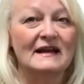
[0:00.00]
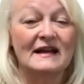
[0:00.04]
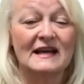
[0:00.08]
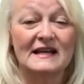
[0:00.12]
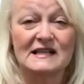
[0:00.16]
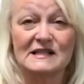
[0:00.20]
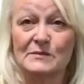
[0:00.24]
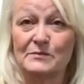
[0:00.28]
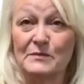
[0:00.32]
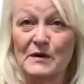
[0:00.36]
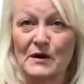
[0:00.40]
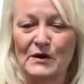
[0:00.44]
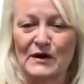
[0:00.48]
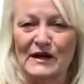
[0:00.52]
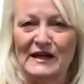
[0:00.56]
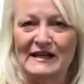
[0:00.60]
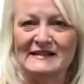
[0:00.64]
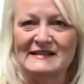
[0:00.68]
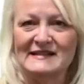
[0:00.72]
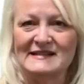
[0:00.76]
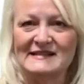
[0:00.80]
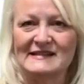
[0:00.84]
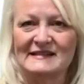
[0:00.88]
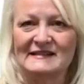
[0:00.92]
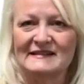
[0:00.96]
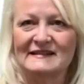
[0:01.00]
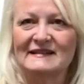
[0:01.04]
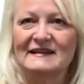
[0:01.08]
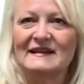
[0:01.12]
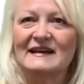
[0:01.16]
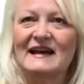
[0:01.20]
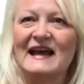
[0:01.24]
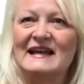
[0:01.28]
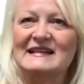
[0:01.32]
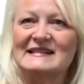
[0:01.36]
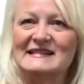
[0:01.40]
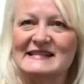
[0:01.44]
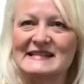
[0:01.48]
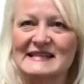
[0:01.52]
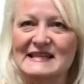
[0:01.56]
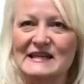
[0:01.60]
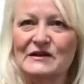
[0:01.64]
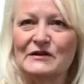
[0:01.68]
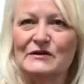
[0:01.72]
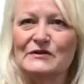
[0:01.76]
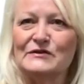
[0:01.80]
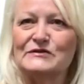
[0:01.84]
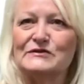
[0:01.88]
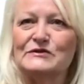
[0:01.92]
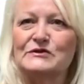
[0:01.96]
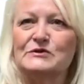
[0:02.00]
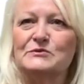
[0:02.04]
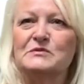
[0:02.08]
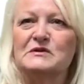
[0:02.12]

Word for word: experience, and skills to